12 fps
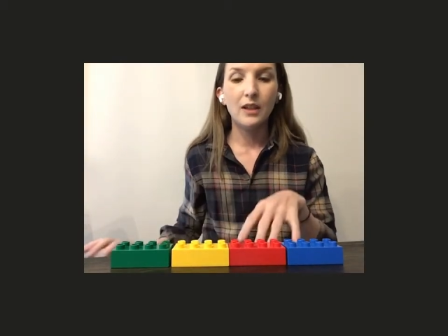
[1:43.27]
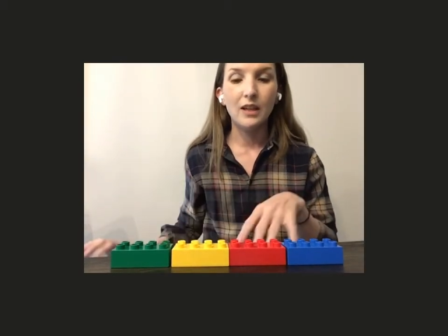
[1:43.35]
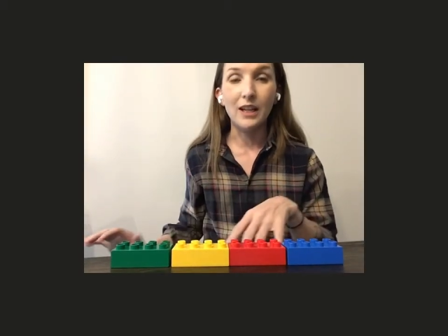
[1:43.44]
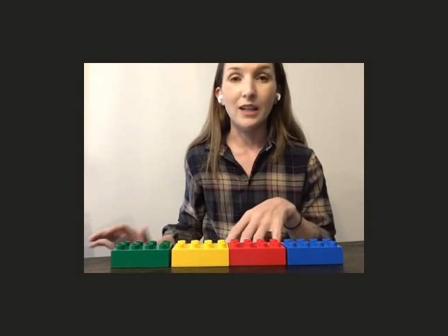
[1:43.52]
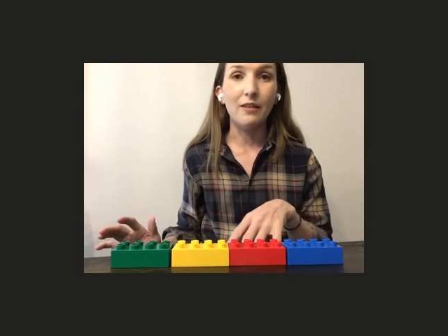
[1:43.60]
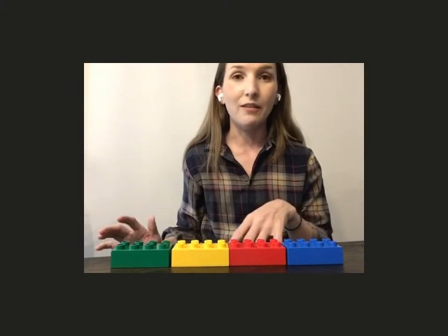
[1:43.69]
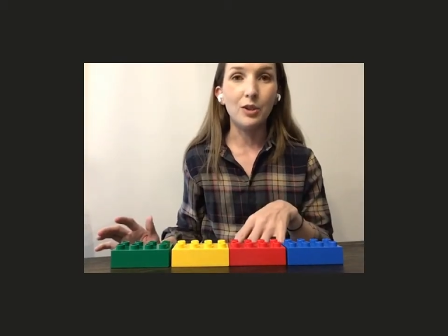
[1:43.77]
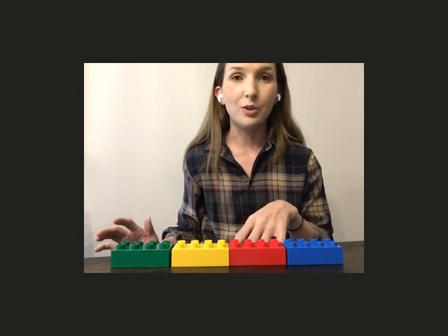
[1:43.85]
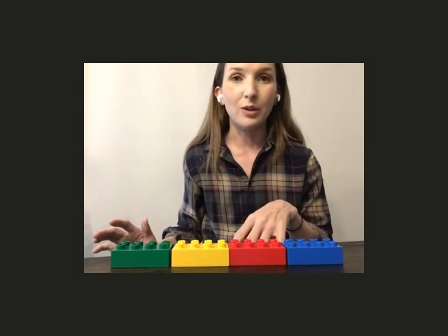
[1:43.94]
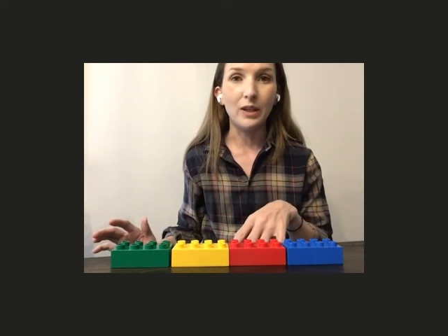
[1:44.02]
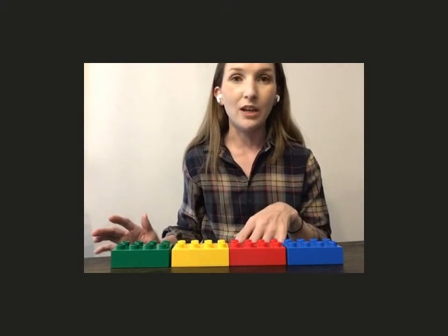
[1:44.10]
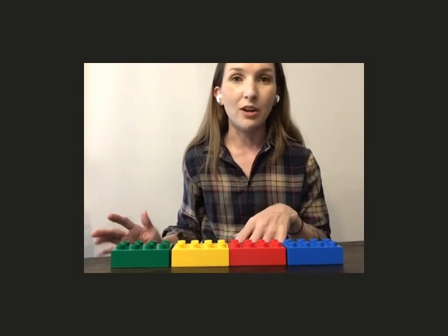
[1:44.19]
and then
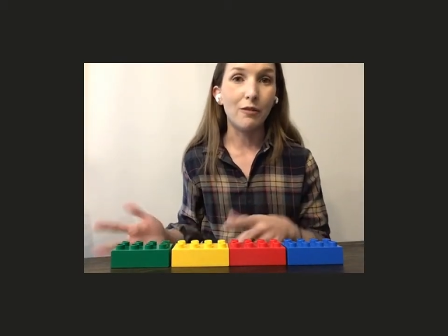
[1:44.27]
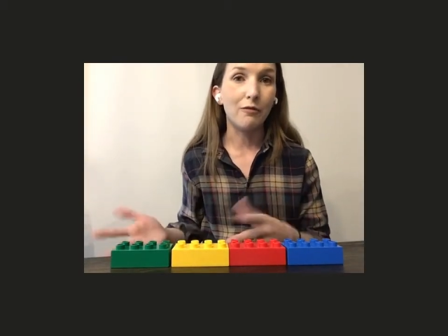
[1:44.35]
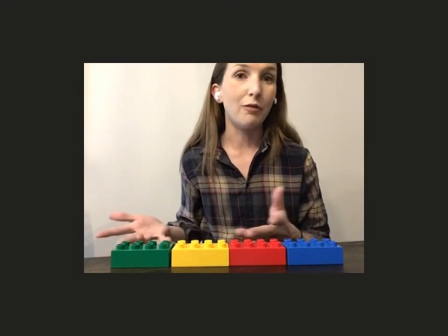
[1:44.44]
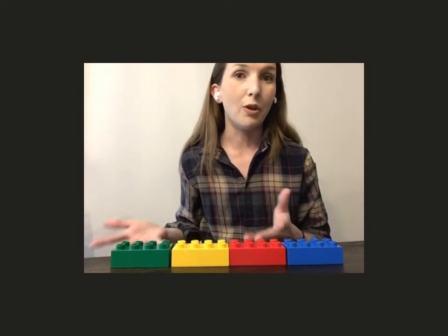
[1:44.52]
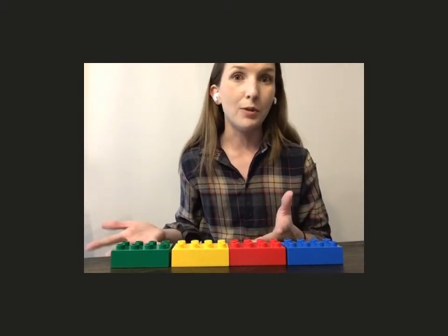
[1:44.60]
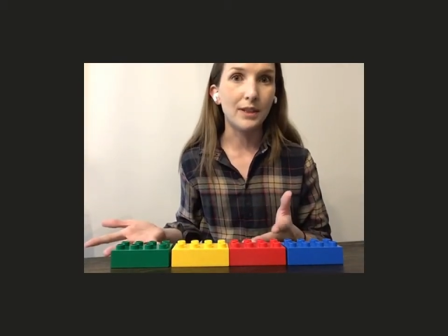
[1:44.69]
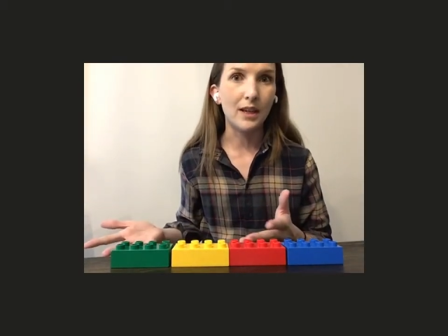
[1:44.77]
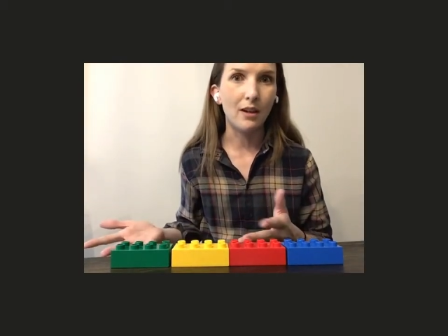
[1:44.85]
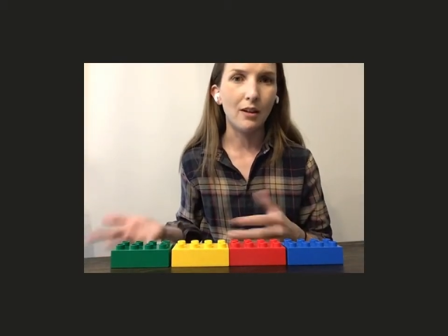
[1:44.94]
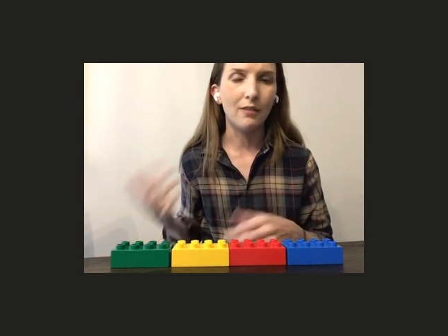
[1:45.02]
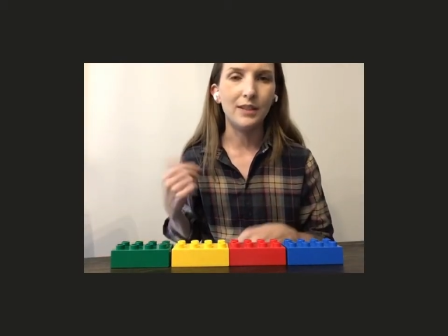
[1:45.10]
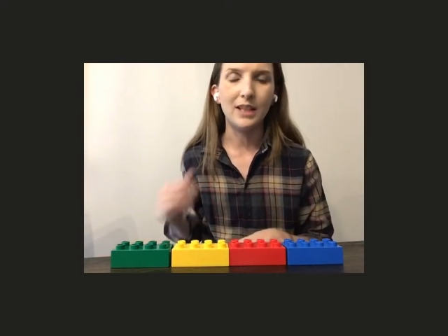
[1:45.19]
eventually on a flow
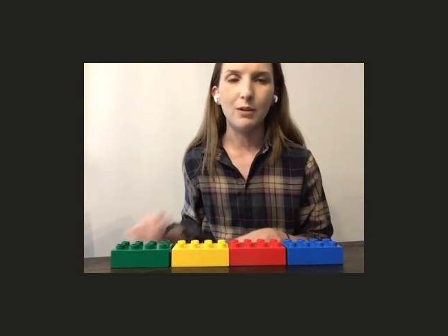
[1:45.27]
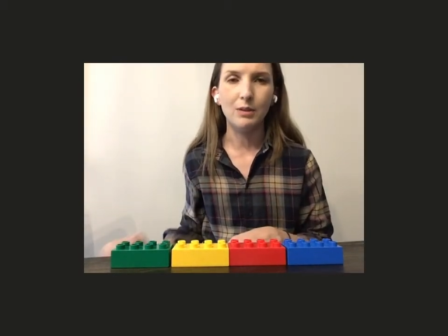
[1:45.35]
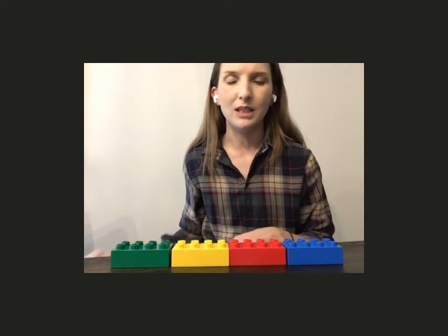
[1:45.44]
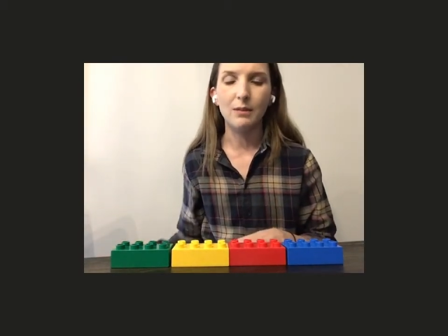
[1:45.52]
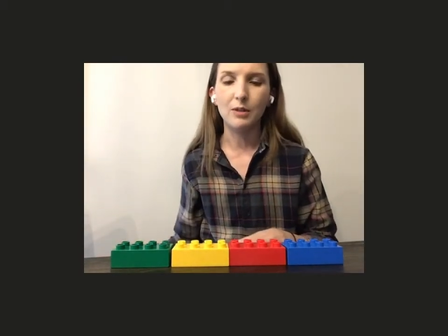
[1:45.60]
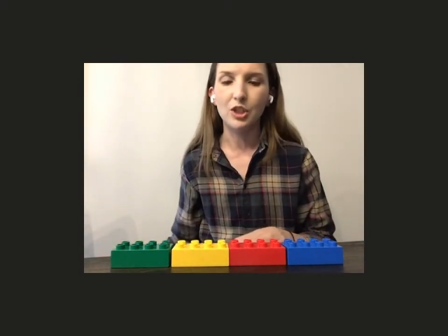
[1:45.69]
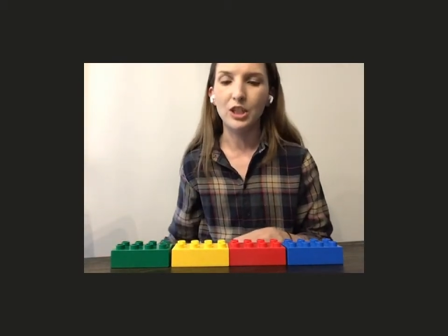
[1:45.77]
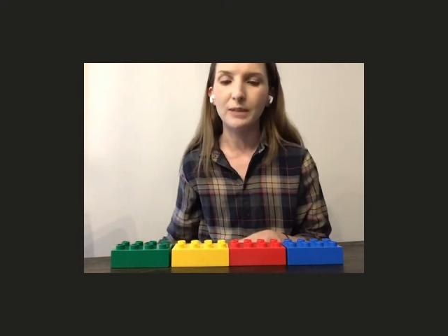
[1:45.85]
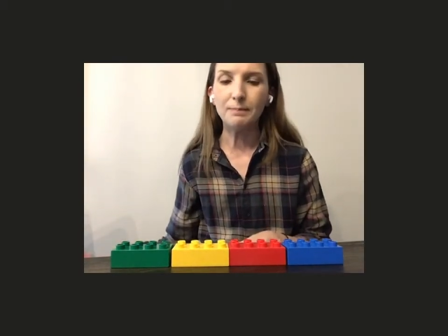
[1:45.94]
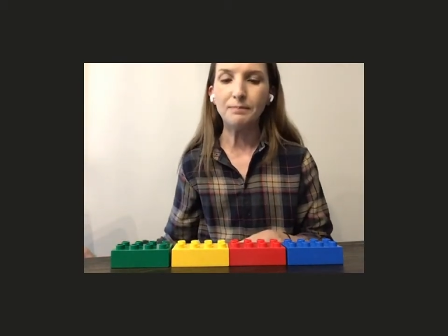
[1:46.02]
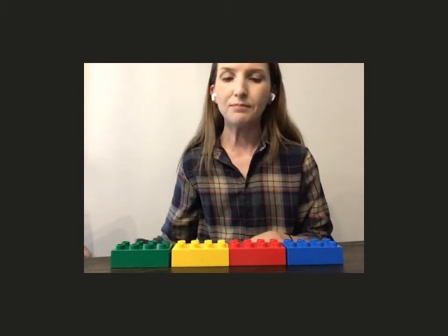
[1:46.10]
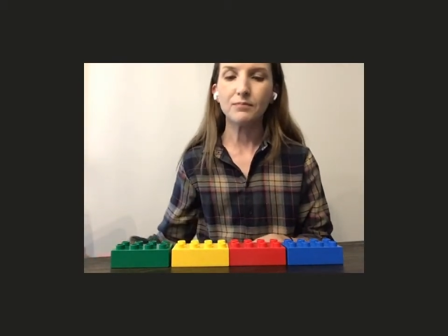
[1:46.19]
cell of a sequencing
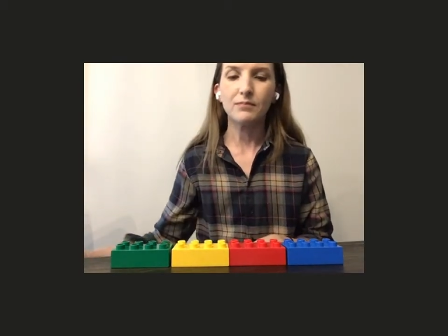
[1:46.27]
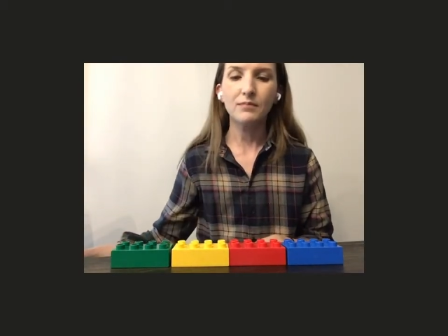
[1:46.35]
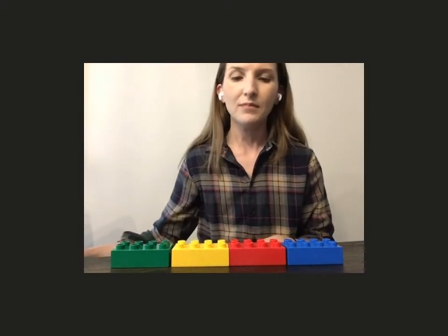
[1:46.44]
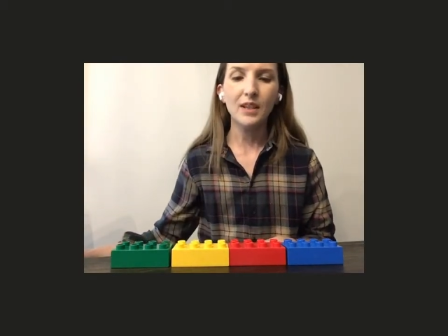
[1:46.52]
machine.